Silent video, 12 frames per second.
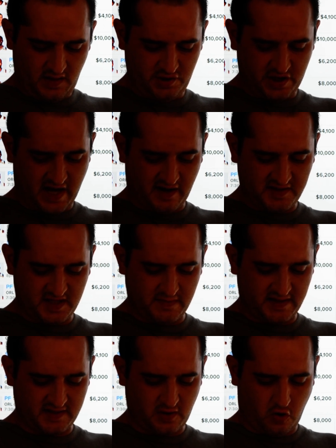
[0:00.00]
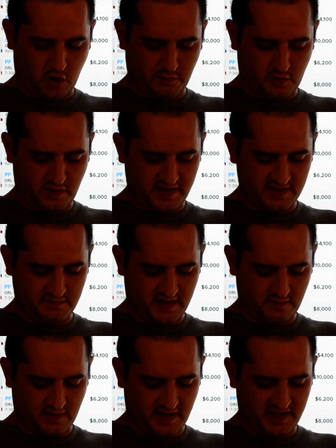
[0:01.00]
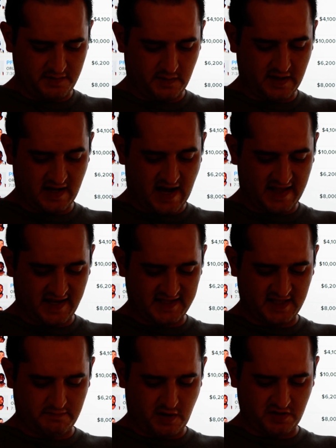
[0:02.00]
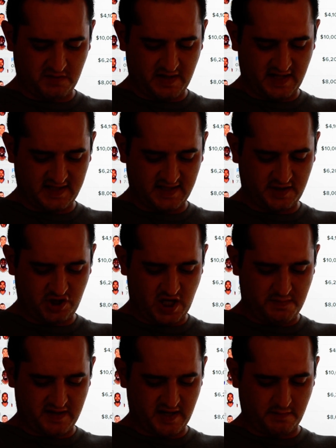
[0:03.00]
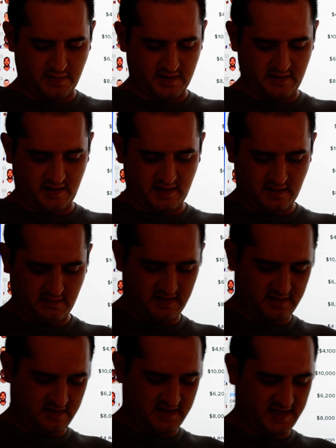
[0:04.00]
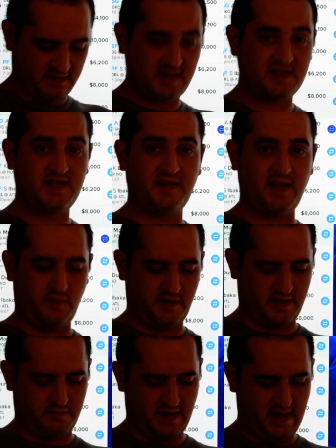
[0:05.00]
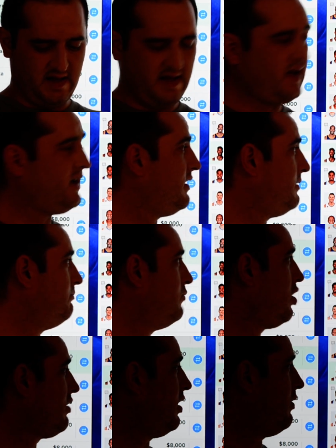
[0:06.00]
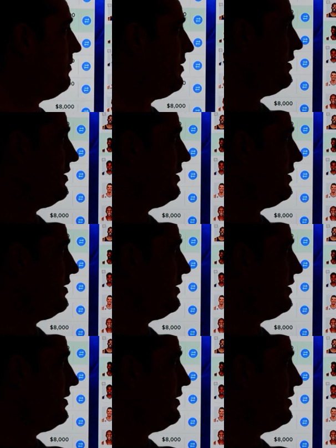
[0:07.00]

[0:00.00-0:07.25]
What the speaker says: J.R. Smith is horrible with his minute run. He's probably the guy that gets the most minutes at the cheap there, but, you know, still does nothing with them. Morrow.